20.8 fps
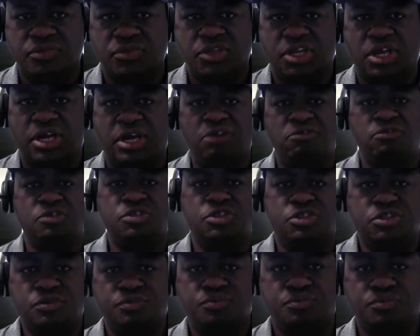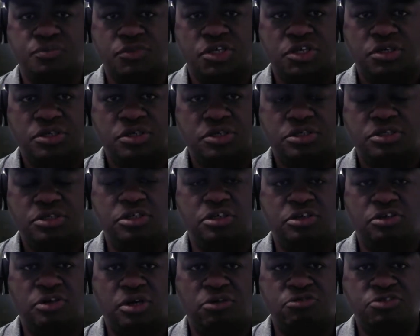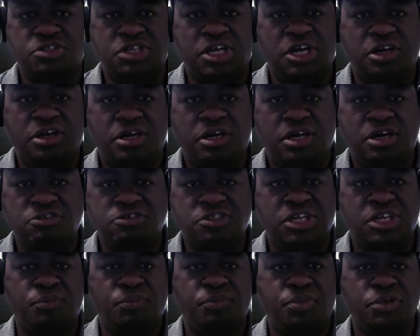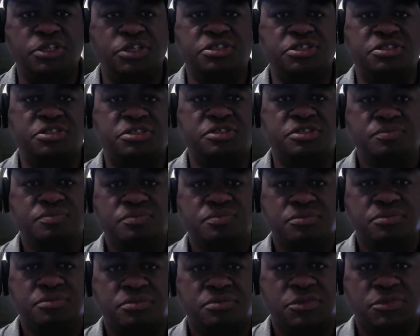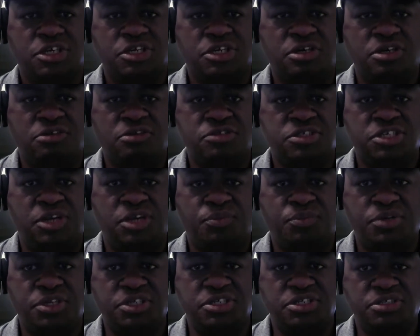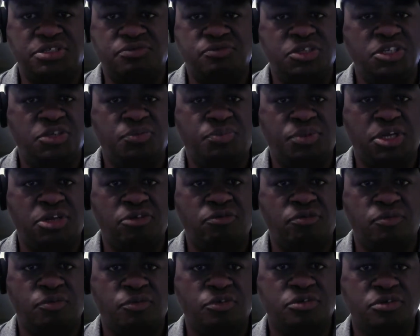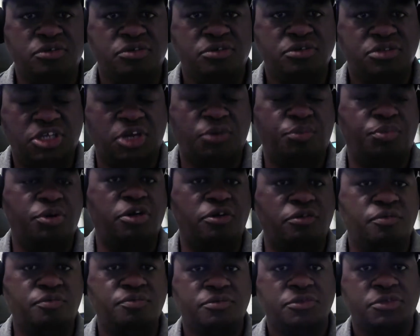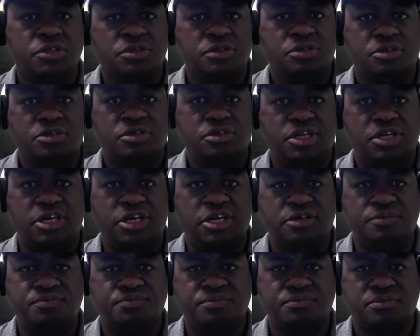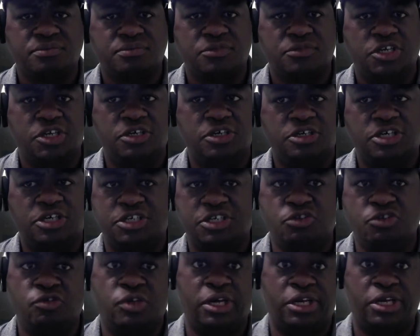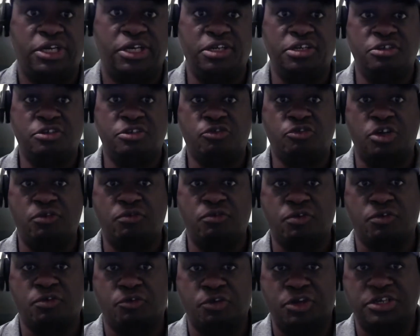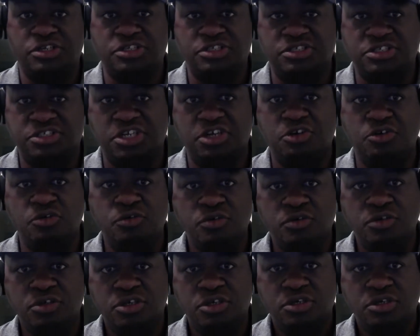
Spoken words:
I was not pleased. I was not pleased. We need to play with more tempo. Now, I do got to give credit where credit is due.